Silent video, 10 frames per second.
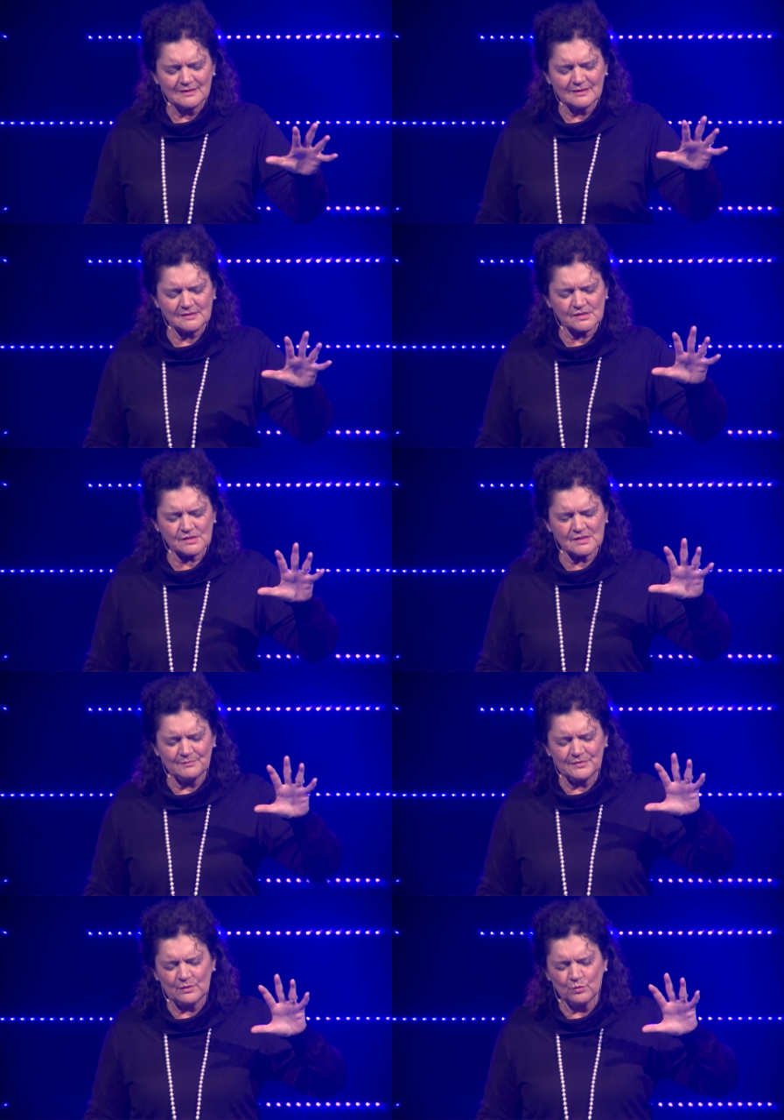that
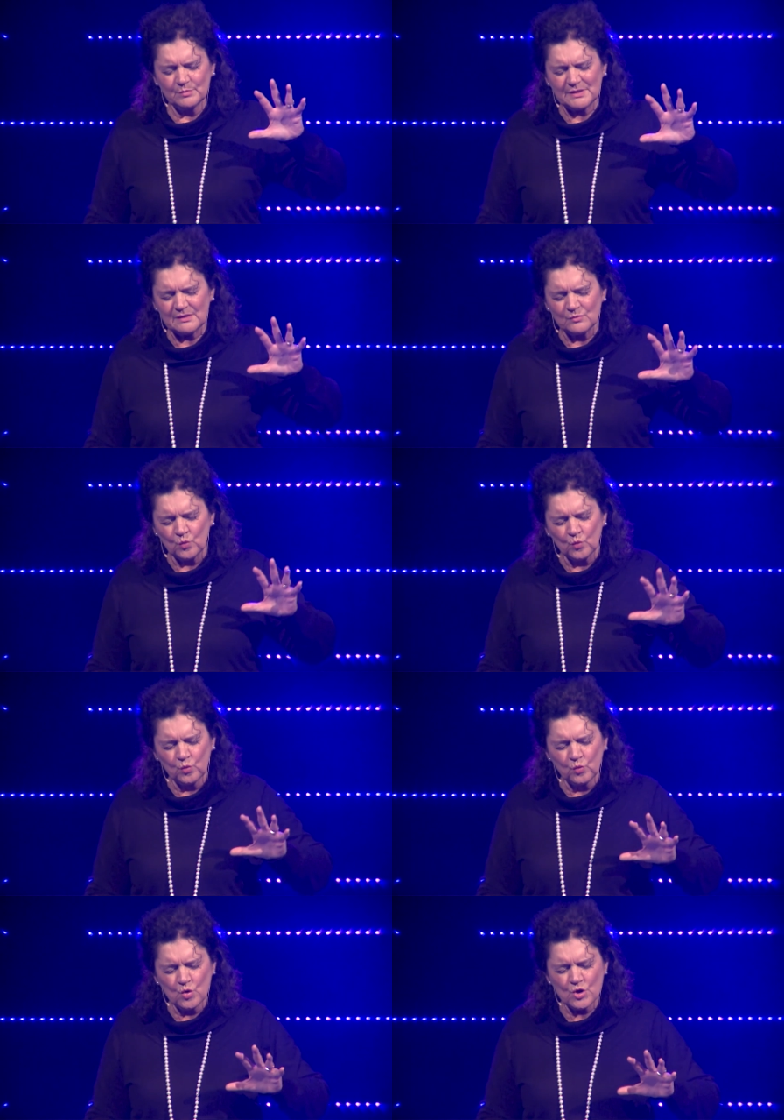something will be
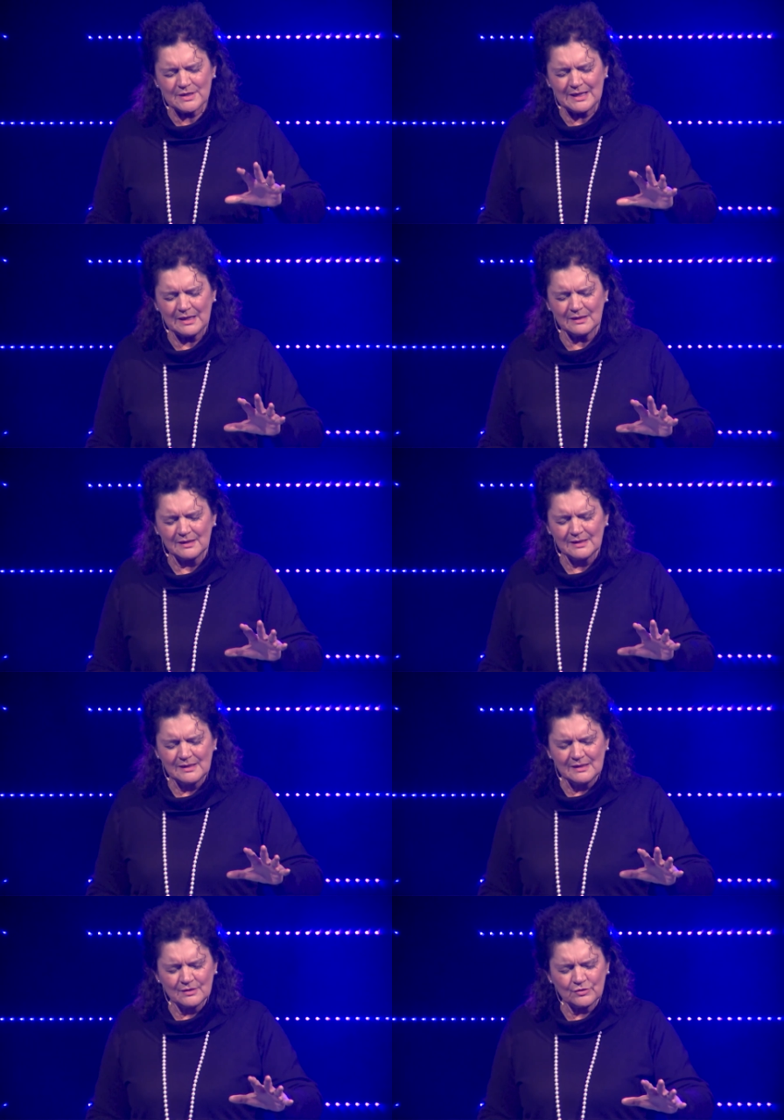
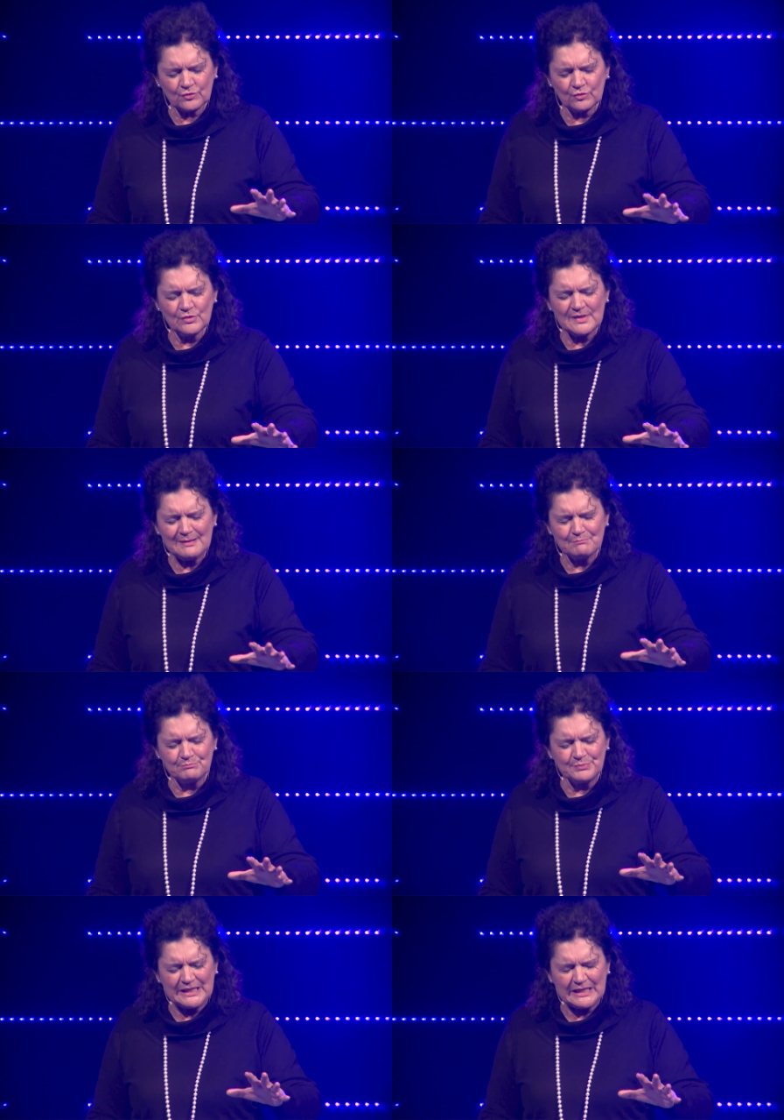working through their
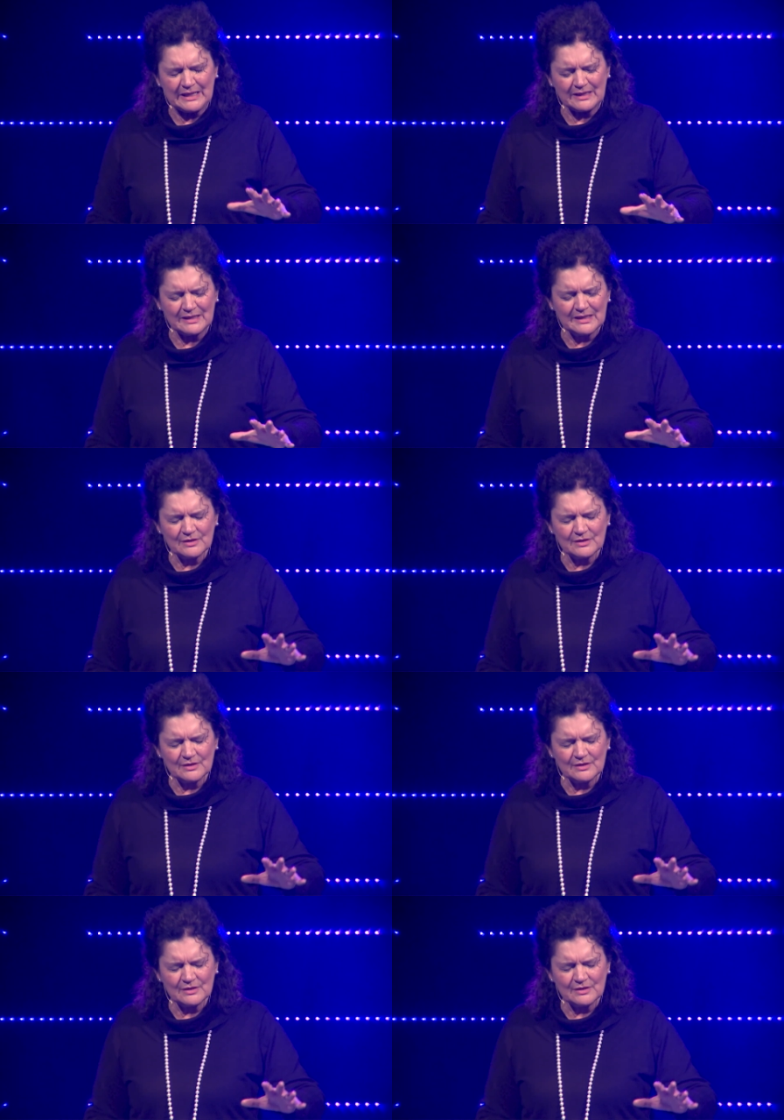being,